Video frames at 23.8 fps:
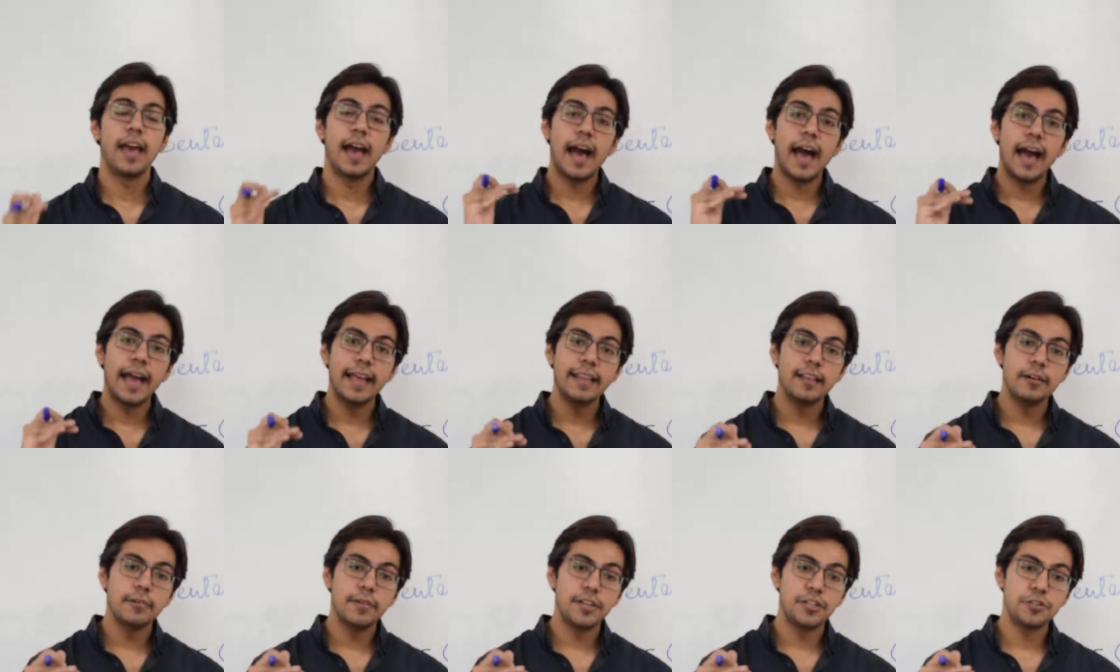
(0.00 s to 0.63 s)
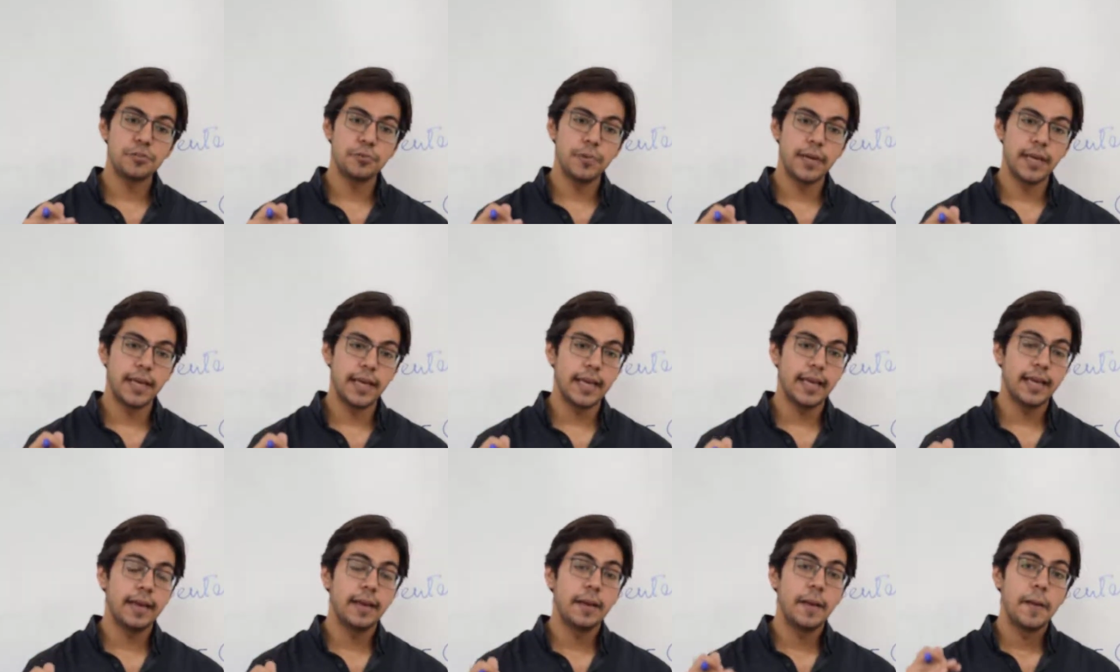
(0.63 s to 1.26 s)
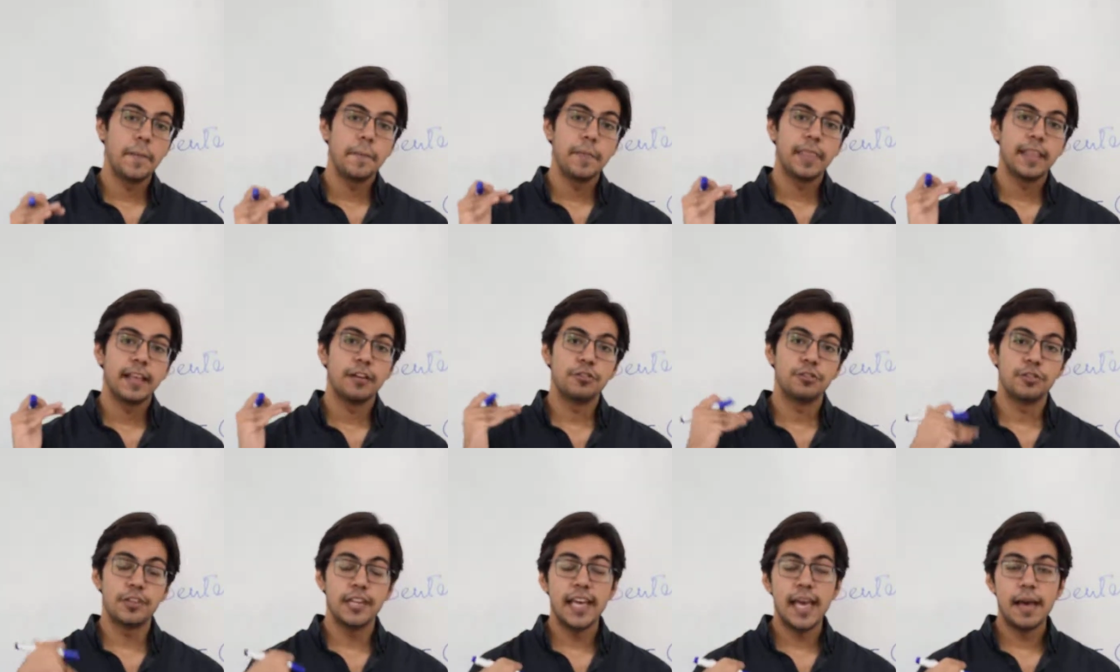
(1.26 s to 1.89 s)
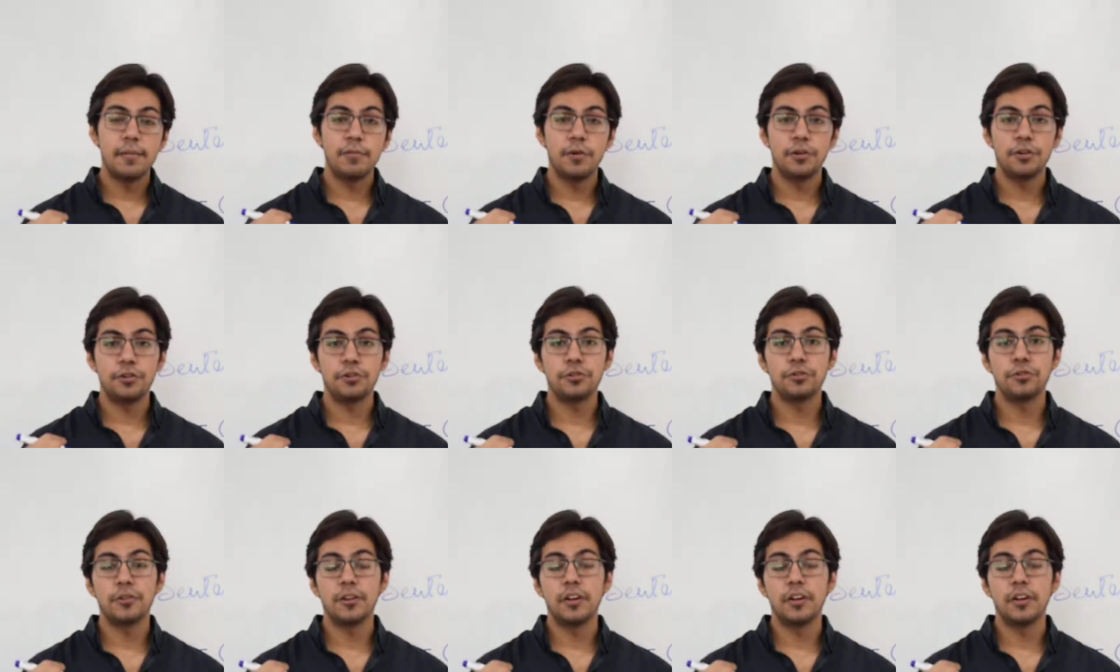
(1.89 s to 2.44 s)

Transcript: Either which way, today I'm going to talk